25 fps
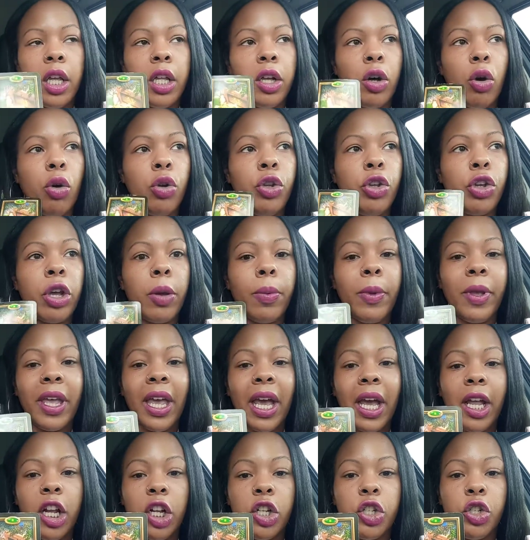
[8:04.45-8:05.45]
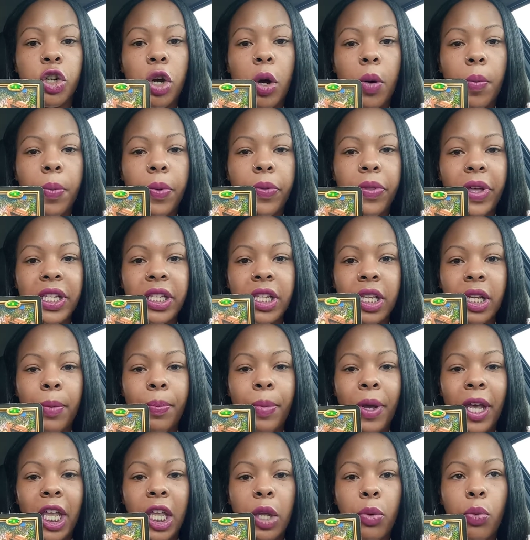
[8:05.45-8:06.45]
Or you could be getting a job that's going to
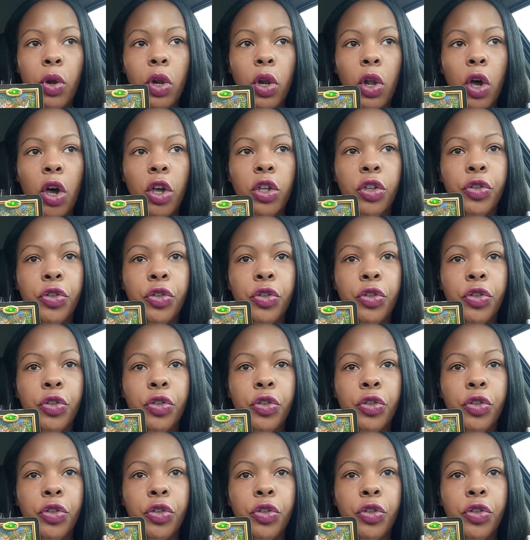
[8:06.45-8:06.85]
pay you a lot.